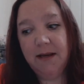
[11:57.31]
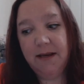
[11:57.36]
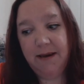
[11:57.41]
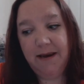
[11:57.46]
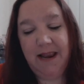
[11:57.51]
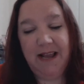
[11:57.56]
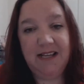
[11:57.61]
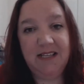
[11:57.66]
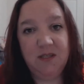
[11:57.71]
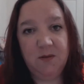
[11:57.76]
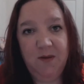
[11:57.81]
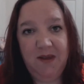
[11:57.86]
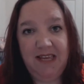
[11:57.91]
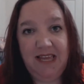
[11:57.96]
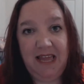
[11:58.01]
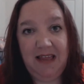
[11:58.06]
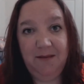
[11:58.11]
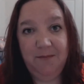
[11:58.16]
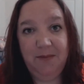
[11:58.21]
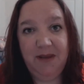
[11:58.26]
next
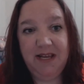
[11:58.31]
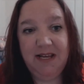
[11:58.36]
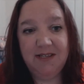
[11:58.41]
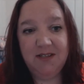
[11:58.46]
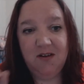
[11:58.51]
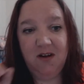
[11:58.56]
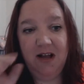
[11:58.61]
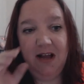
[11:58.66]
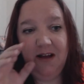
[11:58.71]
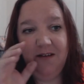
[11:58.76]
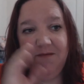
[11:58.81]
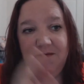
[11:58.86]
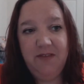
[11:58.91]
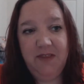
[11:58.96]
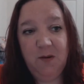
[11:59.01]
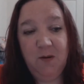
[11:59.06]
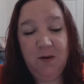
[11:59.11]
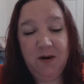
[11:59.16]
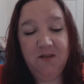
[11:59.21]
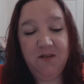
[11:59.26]
weekend because I'll have
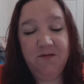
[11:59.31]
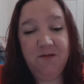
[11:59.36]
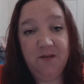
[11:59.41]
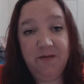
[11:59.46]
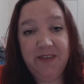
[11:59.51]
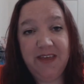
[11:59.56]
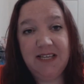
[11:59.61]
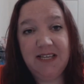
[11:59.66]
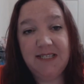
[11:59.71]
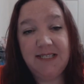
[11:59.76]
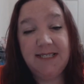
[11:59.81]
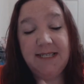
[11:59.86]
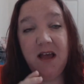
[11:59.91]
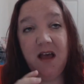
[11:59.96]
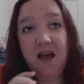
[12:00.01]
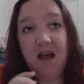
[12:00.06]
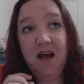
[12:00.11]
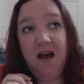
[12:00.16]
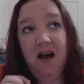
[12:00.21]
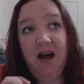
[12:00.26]
the winner for this.
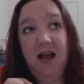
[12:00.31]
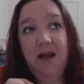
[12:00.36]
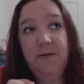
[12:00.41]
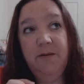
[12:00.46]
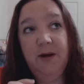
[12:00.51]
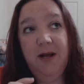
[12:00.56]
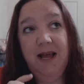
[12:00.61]
I